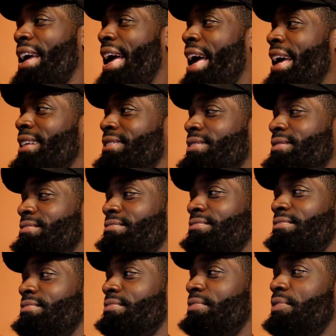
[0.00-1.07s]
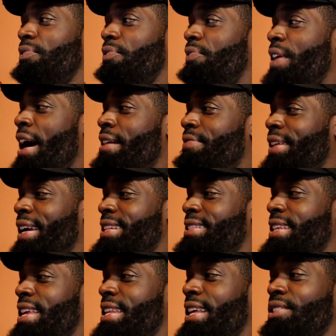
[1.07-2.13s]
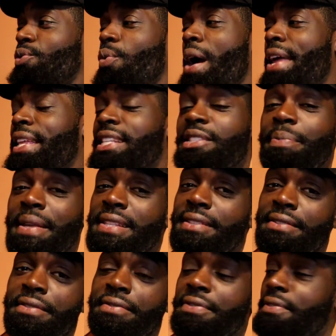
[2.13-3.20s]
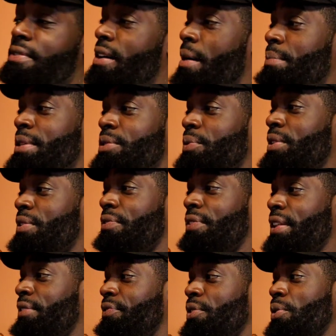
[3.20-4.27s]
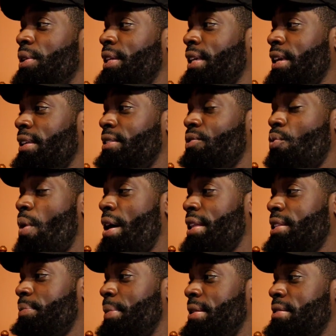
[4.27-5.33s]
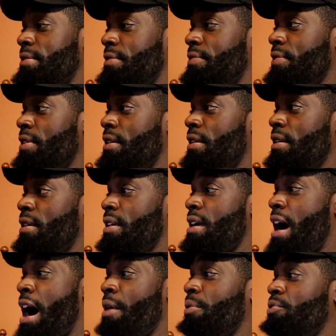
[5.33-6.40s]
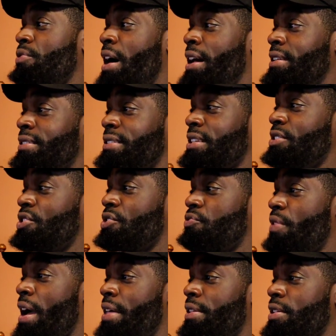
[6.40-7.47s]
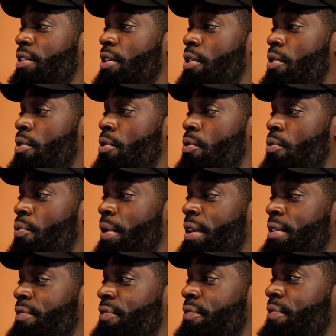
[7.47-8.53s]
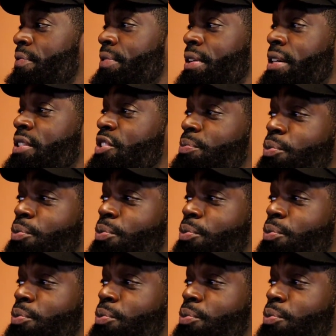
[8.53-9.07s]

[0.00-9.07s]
at 519 that's quite expensive. I mean, with the Fuel It kit, it's quite expensive. I would honestly just rather go with the